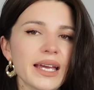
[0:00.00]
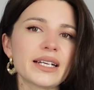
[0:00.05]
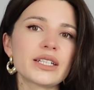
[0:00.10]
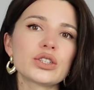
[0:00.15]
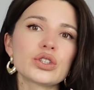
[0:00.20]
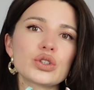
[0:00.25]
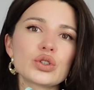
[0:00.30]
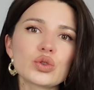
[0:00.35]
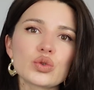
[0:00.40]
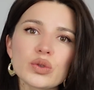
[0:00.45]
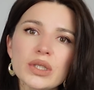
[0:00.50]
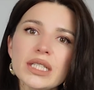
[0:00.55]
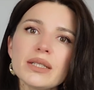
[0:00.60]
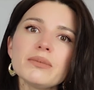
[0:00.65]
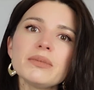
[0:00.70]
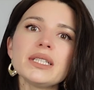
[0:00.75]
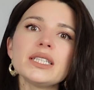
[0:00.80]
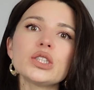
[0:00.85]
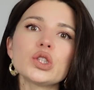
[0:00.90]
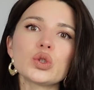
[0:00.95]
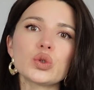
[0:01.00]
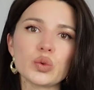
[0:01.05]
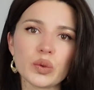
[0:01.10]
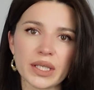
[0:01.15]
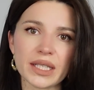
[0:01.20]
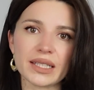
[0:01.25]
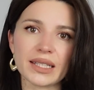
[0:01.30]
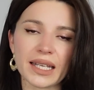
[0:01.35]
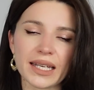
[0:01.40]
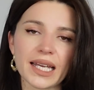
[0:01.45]
Extremely
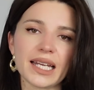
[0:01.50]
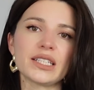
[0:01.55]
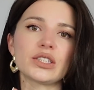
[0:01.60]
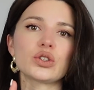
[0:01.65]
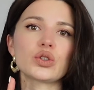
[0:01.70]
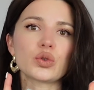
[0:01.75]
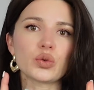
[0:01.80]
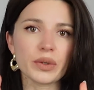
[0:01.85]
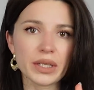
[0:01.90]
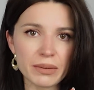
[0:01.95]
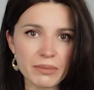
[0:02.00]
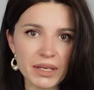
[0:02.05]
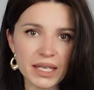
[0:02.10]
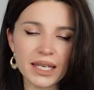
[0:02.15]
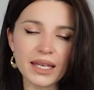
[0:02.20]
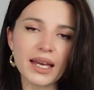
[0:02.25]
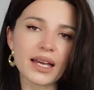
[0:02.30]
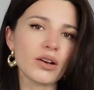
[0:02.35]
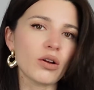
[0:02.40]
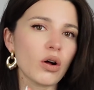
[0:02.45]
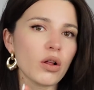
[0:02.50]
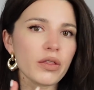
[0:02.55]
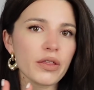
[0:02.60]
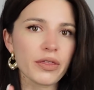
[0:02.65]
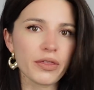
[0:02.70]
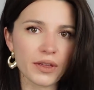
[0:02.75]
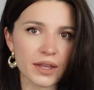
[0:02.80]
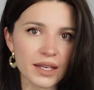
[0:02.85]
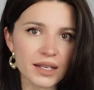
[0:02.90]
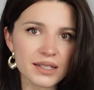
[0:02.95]
sweet. Like, it's creamy and all the
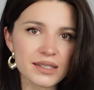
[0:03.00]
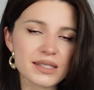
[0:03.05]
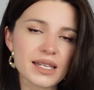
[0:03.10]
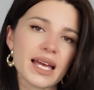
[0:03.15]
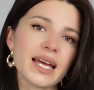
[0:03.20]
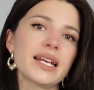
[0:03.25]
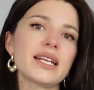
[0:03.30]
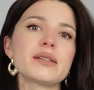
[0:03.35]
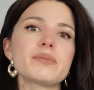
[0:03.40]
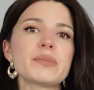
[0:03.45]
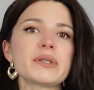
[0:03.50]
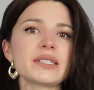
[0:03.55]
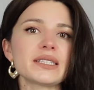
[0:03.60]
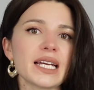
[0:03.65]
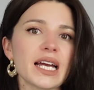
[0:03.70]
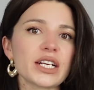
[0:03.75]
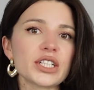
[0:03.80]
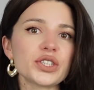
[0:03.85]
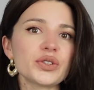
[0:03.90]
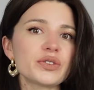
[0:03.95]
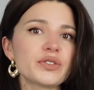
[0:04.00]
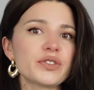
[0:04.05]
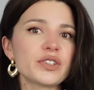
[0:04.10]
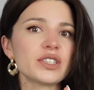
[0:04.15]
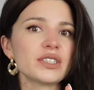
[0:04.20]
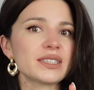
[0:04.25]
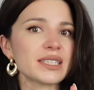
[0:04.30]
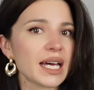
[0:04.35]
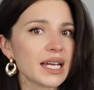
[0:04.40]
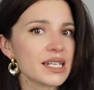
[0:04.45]
things, and it's pistachio. It's
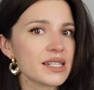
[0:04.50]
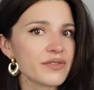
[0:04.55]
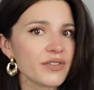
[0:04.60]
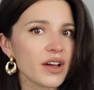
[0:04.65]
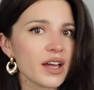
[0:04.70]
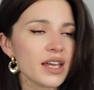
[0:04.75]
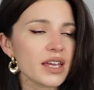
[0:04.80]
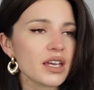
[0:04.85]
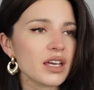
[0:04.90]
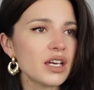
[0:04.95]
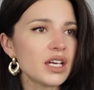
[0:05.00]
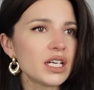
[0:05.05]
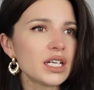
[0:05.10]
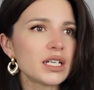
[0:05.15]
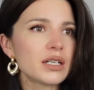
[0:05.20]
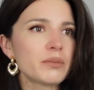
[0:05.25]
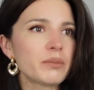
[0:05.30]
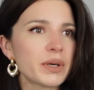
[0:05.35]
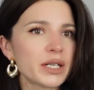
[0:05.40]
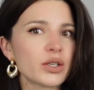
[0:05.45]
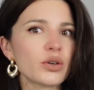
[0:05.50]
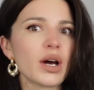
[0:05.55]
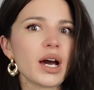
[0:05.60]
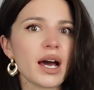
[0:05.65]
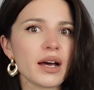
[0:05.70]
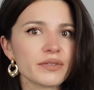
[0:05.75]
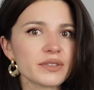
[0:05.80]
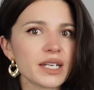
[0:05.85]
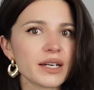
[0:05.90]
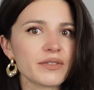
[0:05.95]
very satisfying, but you
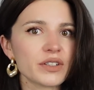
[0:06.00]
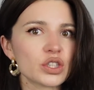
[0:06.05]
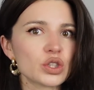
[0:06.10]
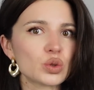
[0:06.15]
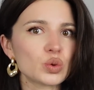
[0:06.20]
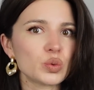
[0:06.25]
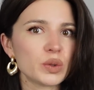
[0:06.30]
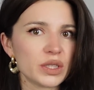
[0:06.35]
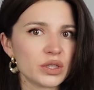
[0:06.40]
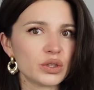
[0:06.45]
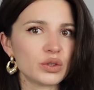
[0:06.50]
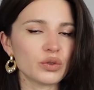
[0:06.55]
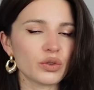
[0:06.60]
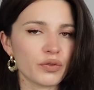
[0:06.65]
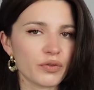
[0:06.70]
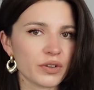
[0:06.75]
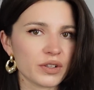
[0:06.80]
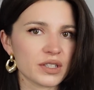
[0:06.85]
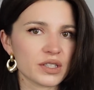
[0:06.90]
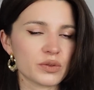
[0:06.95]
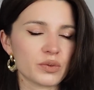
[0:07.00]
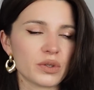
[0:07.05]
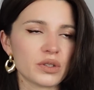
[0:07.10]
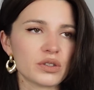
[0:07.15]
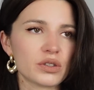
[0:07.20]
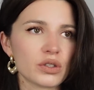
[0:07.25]
have to have a sweet tooth for this one.